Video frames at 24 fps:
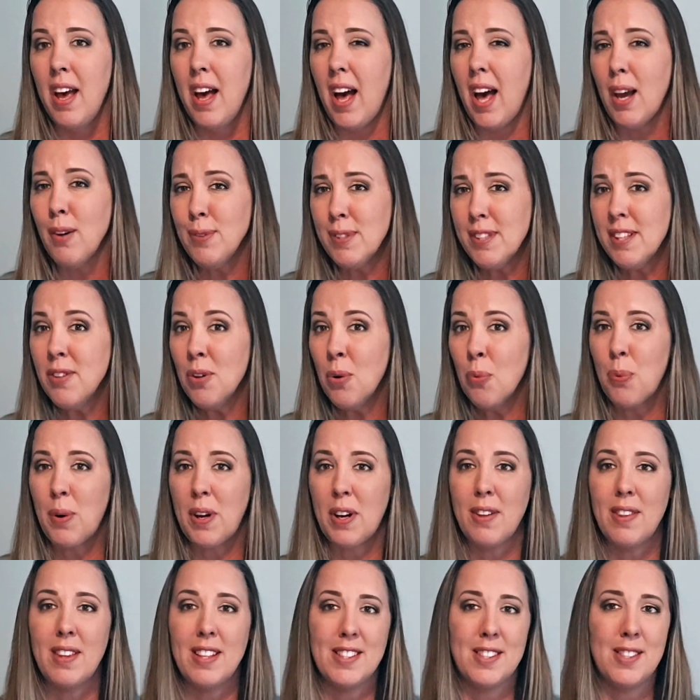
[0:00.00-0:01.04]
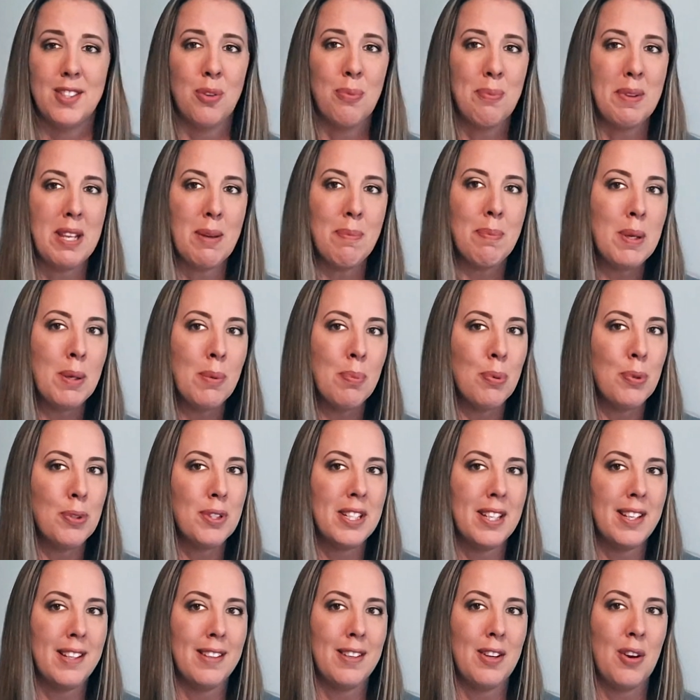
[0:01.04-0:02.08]
I wasn't aware that so many people
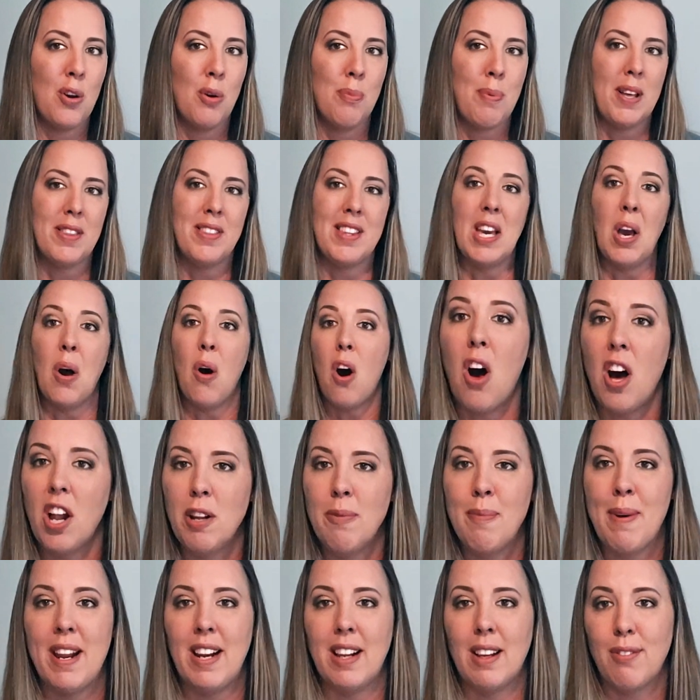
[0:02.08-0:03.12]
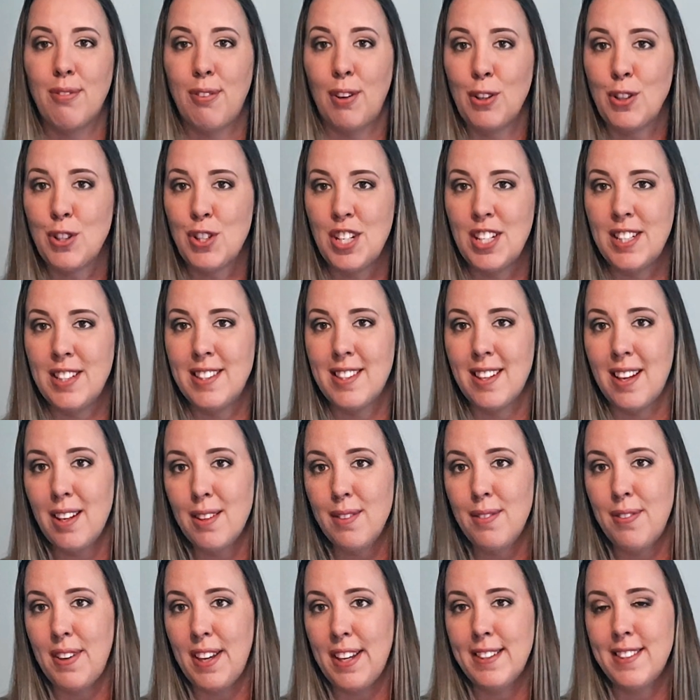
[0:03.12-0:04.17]
didn't know about the automatic functions
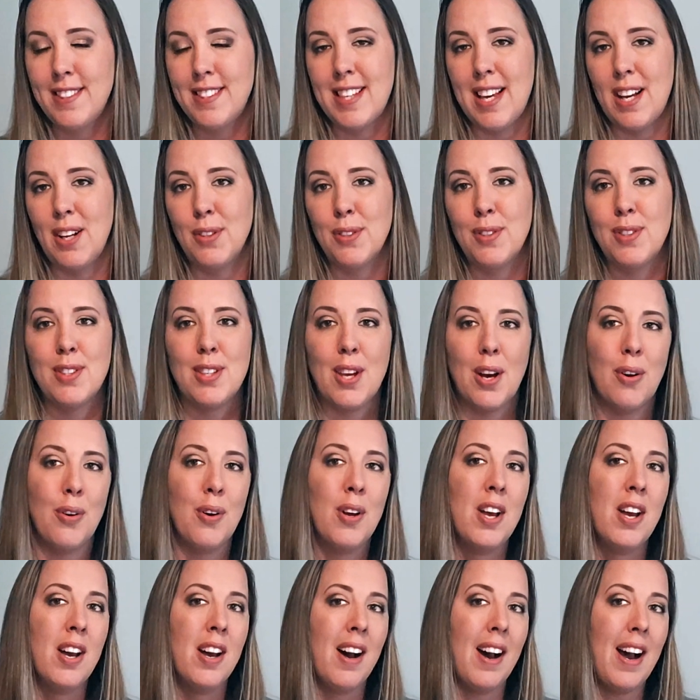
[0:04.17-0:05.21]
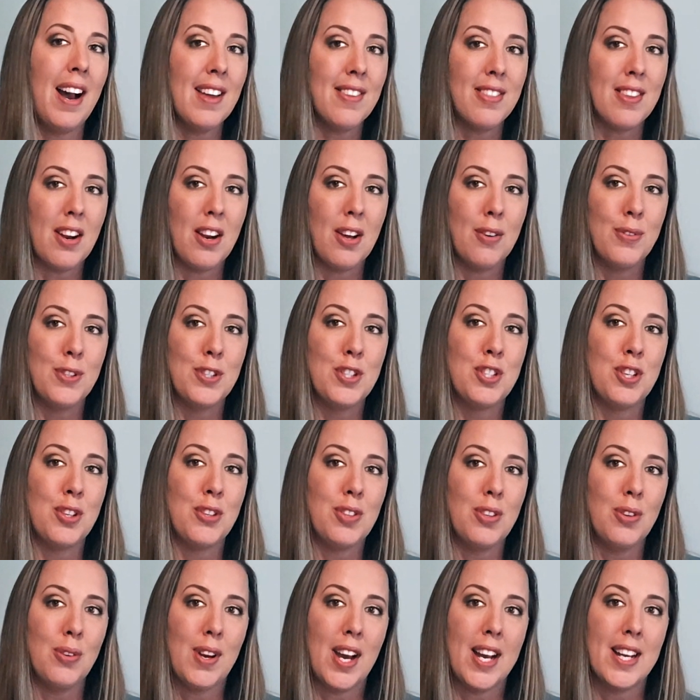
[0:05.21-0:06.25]
of Excel, so I thought I would show
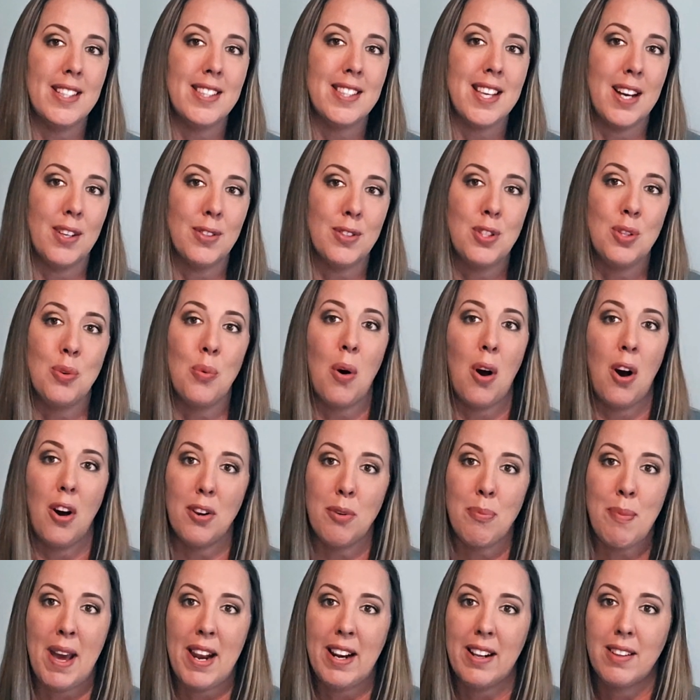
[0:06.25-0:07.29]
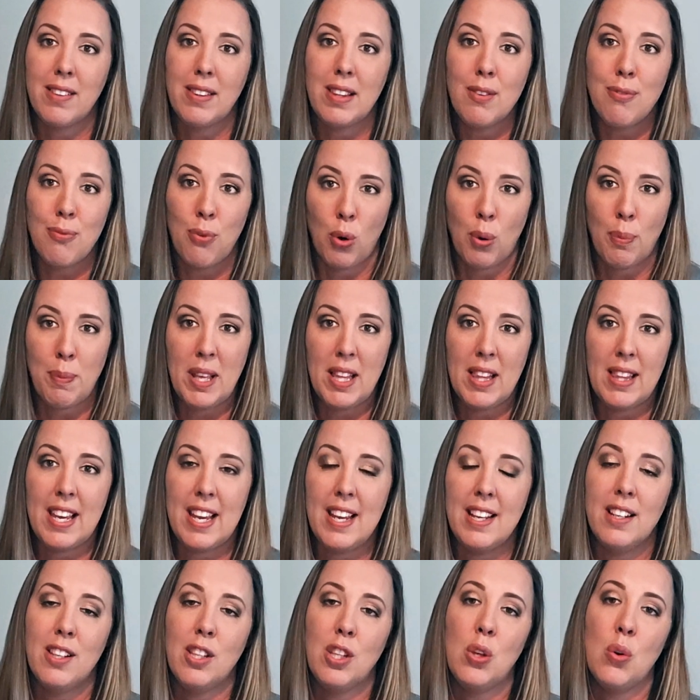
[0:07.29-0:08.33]
you guys how to automatically
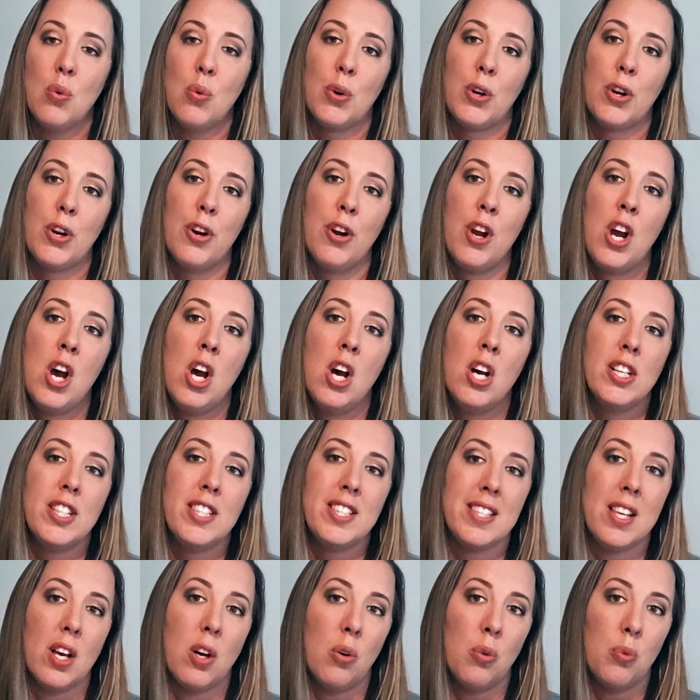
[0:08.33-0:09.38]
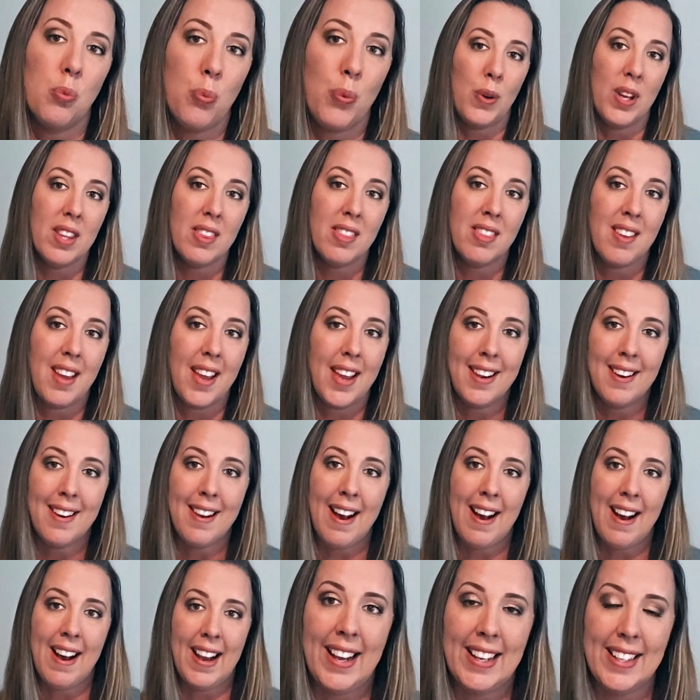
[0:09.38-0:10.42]
formulate your cell width and
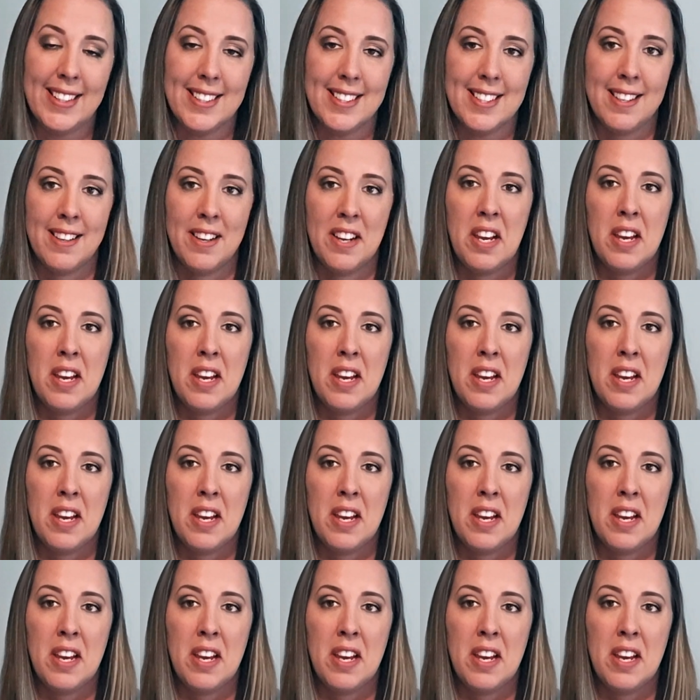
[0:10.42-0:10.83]
height.